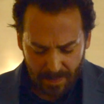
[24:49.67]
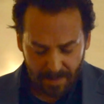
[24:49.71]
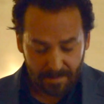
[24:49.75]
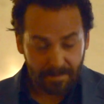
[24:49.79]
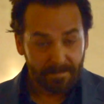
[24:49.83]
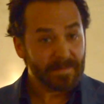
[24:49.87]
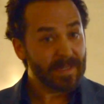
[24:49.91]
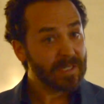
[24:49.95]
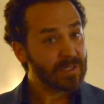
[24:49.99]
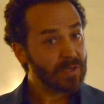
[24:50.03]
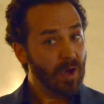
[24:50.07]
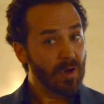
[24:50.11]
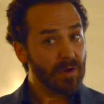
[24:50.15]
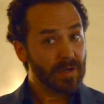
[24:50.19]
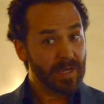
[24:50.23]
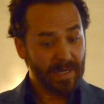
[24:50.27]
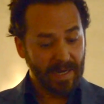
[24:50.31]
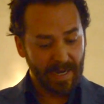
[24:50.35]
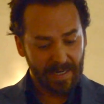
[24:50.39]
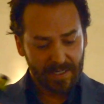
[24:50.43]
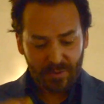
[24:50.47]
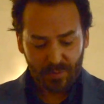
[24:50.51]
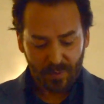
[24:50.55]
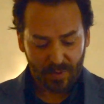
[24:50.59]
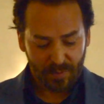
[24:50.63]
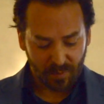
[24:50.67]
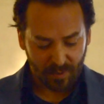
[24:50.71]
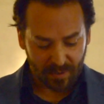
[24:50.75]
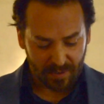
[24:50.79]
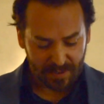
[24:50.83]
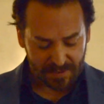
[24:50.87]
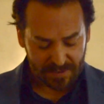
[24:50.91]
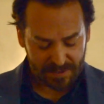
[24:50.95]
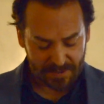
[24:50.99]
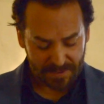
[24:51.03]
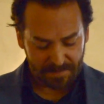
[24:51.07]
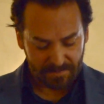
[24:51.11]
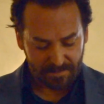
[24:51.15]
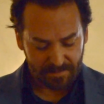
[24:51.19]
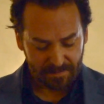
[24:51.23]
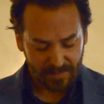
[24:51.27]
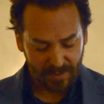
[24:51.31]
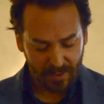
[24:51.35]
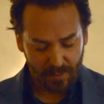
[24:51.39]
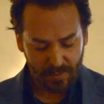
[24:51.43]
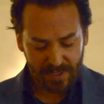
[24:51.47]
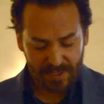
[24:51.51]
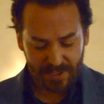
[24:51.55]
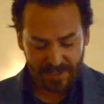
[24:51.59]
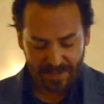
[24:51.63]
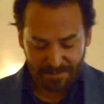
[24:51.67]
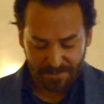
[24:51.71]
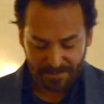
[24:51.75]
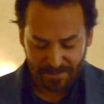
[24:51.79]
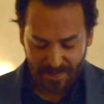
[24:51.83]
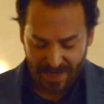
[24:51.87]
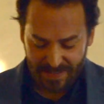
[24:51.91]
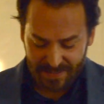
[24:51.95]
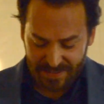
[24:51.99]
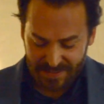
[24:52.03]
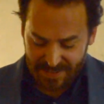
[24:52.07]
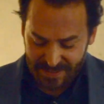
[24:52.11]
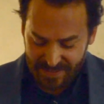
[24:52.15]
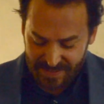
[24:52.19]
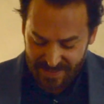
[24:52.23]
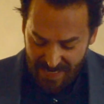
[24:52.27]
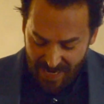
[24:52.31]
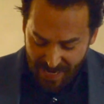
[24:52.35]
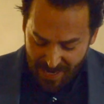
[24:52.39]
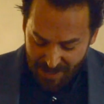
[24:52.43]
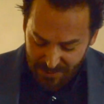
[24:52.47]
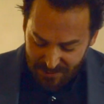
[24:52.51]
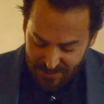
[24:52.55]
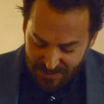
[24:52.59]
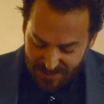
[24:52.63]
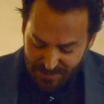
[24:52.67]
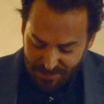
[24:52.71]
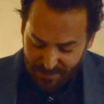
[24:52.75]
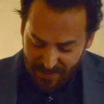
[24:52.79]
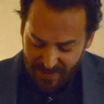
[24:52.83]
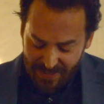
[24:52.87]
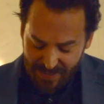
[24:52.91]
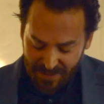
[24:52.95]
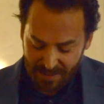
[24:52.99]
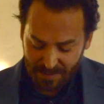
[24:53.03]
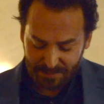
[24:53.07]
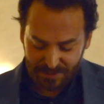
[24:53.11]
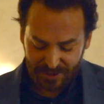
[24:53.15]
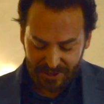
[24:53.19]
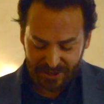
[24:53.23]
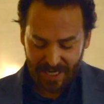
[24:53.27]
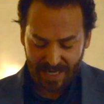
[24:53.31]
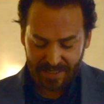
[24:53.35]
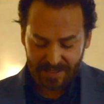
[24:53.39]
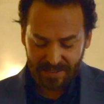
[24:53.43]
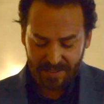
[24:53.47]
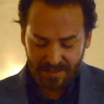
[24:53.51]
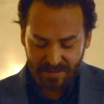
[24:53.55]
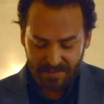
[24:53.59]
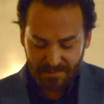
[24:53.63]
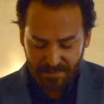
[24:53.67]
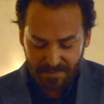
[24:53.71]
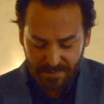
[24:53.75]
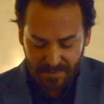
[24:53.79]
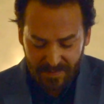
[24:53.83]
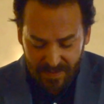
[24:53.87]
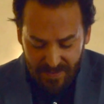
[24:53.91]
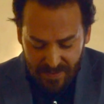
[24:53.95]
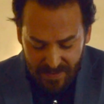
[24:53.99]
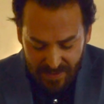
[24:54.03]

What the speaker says: And this all connects with words. Lewis defends nouns being objective